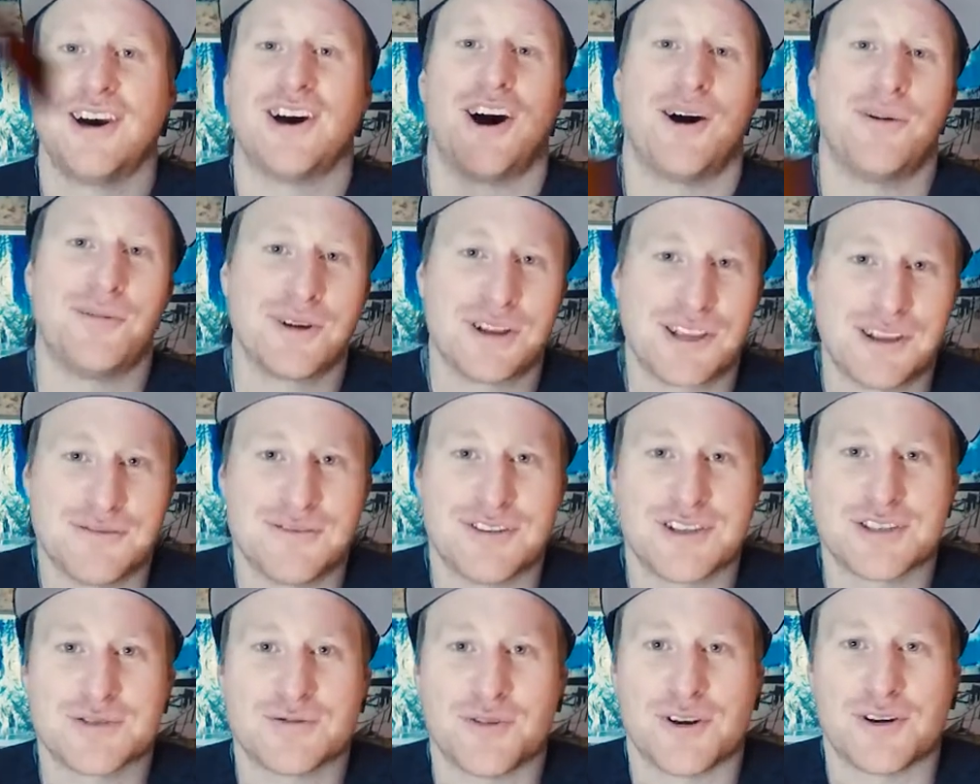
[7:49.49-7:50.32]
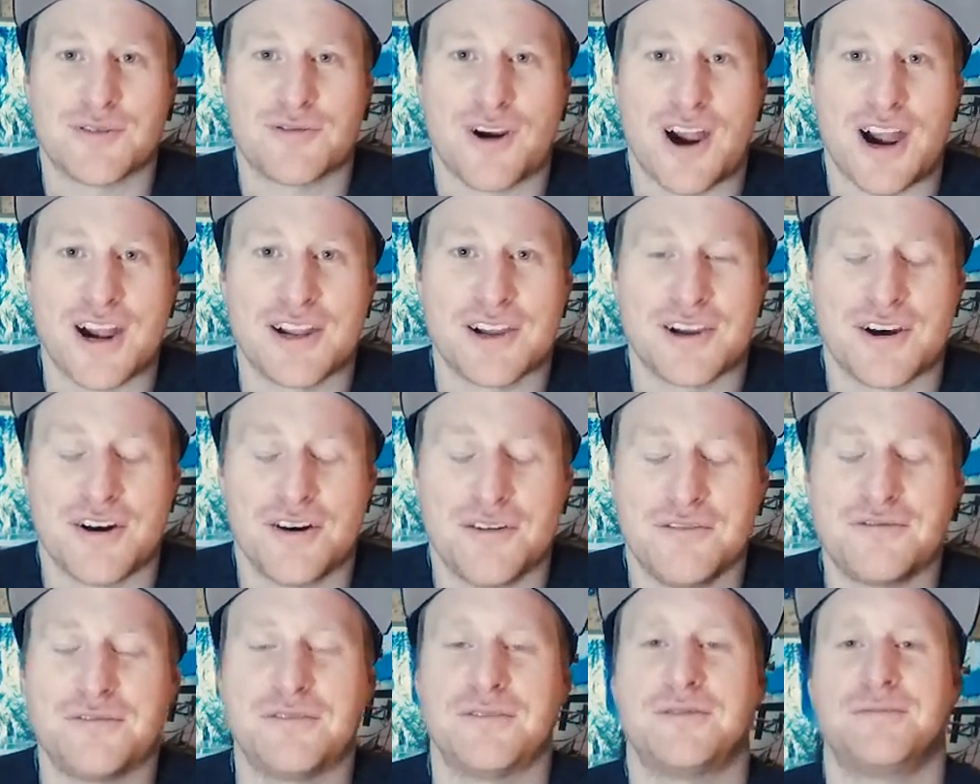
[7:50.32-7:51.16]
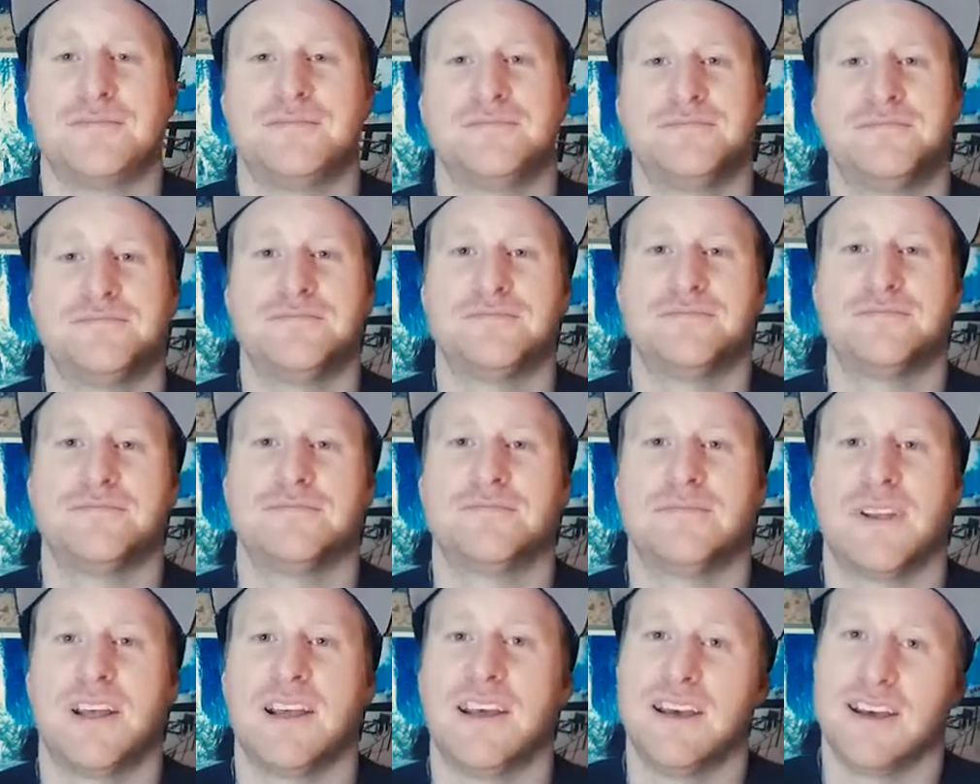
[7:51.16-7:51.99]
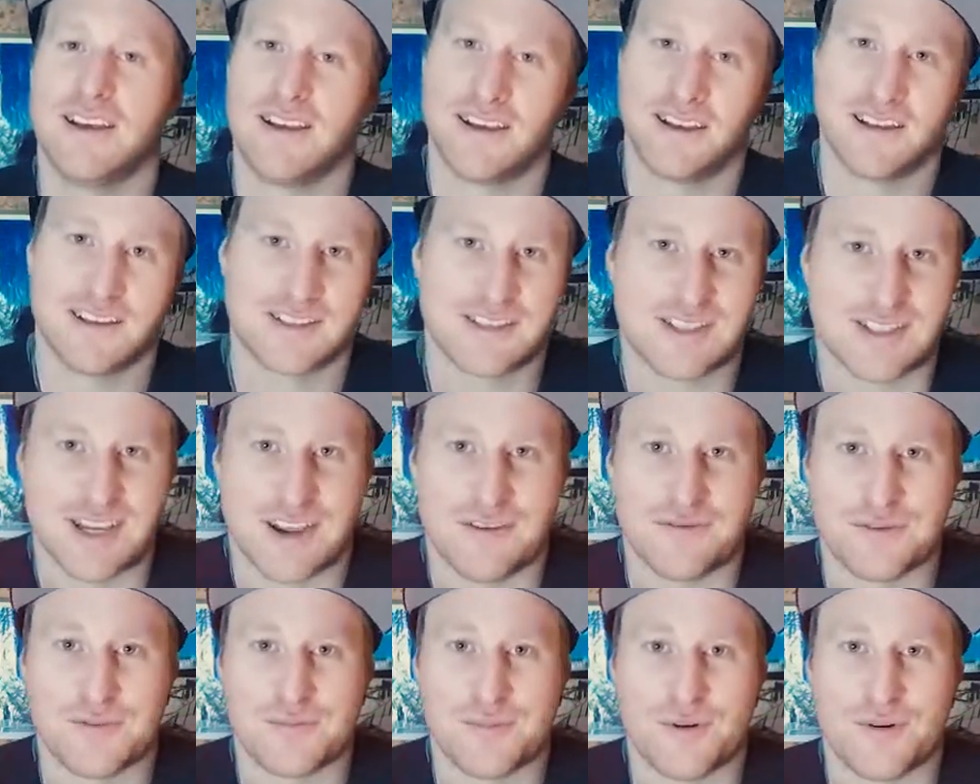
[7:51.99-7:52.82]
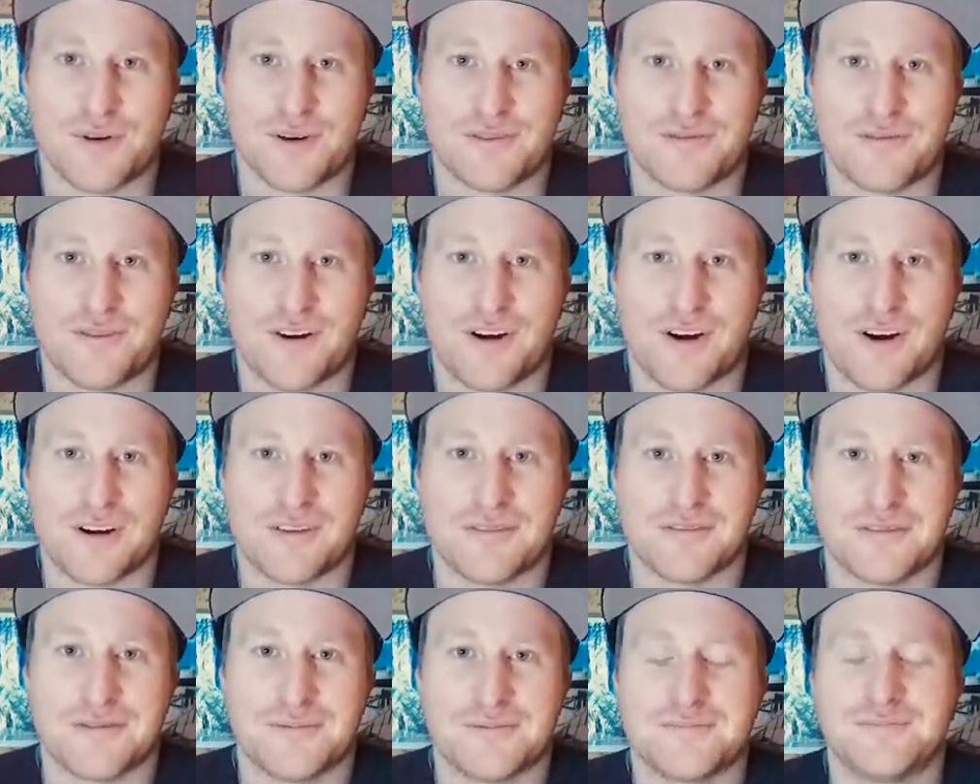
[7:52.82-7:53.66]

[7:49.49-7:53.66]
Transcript: I'm gonna give this one a rating of 7.5.